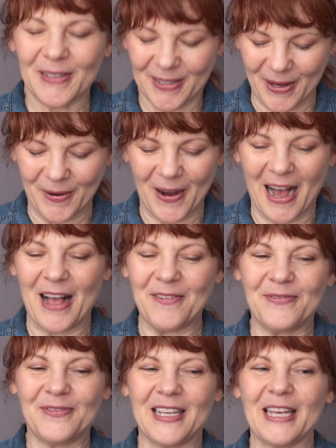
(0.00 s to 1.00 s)
So
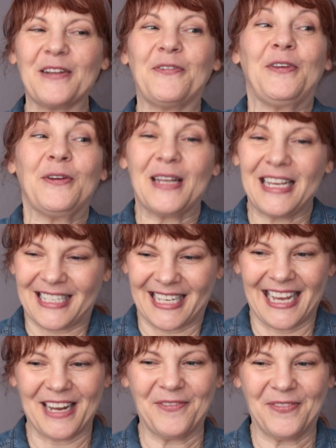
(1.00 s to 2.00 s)
I've taken a few days to
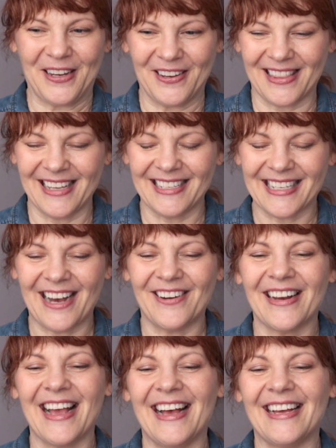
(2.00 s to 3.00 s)
kind of figure things
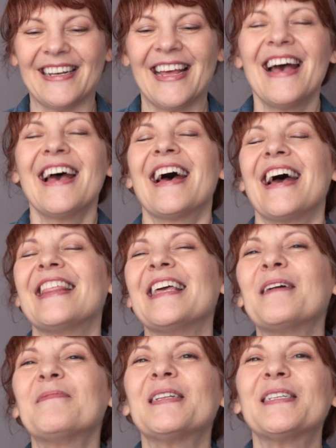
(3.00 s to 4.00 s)
out, and I
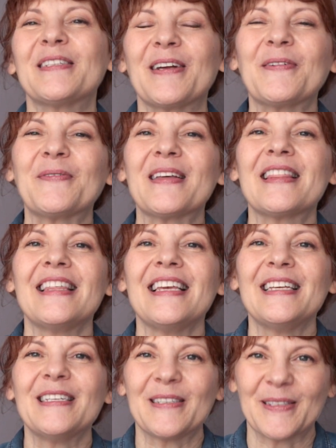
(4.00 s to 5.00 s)
think I'm going to start with
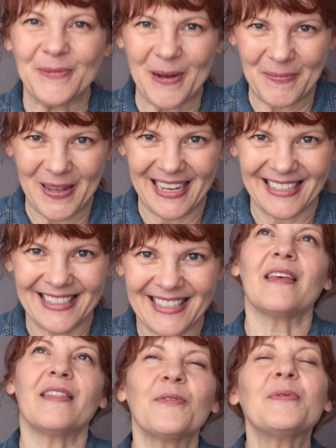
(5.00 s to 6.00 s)
the sweatpants.
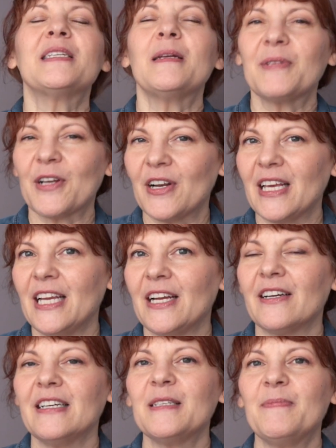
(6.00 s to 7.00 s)
The reason I'm starting
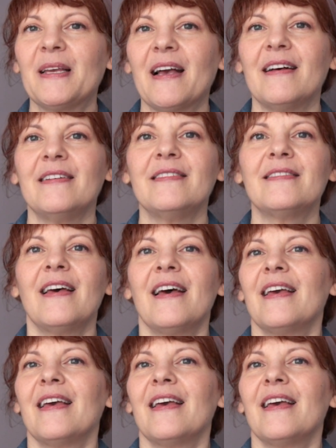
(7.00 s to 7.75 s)
here is because